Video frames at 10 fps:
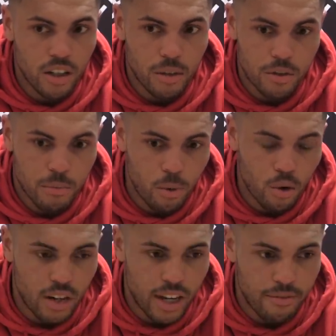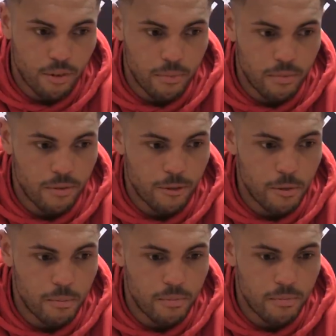and it was important that from
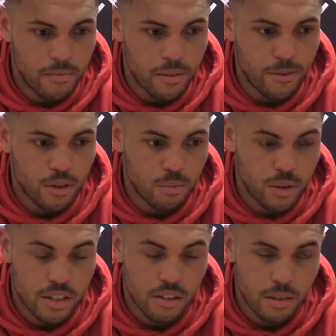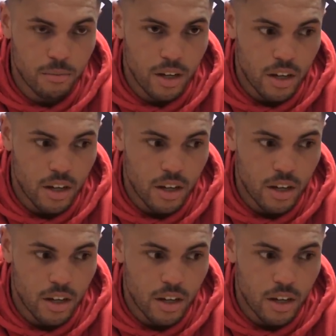the first whistle that